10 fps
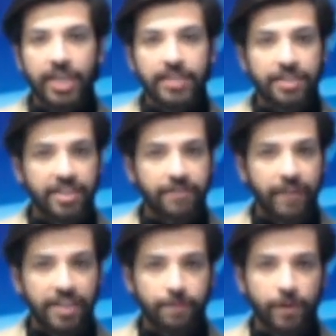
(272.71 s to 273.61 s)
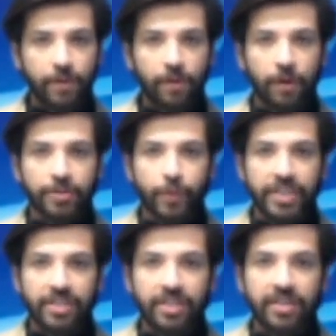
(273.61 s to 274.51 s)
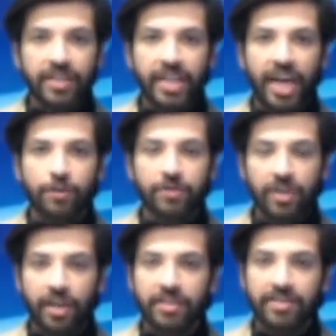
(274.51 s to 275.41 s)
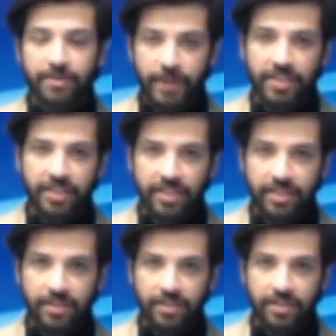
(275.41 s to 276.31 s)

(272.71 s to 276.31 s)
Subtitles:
such as Facebook or Twitter, the accounts are suspended.